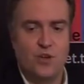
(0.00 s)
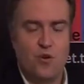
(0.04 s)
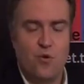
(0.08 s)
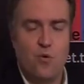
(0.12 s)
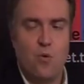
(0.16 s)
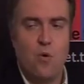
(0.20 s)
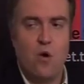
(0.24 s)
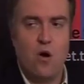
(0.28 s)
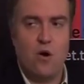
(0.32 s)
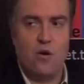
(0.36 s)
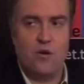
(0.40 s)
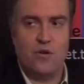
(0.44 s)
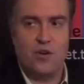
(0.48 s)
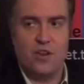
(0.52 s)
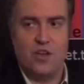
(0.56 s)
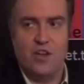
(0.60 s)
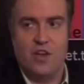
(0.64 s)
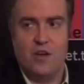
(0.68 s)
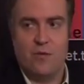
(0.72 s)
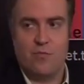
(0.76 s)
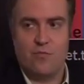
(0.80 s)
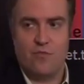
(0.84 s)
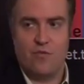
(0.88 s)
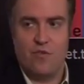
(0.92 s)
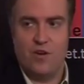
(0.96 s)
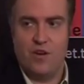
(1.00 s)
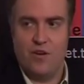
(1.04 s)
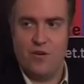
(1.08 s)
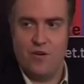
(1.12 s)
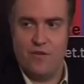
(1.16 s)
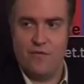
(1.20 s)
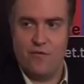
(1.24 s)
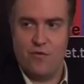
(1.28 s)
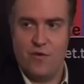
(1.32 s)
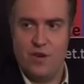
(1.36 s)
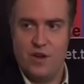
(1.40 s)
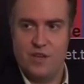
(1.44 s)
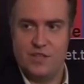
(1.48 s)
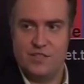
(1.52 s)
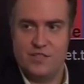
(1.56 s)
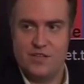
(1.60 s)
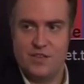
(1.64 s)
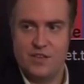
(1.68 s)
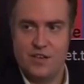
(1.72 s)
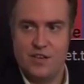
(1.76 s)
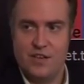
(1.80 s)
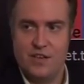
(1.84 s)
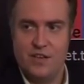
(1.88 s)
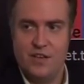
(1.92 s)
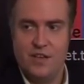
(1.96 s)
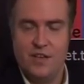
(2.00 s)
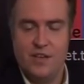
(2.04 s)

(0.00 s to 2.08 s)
quality upgrade over SD.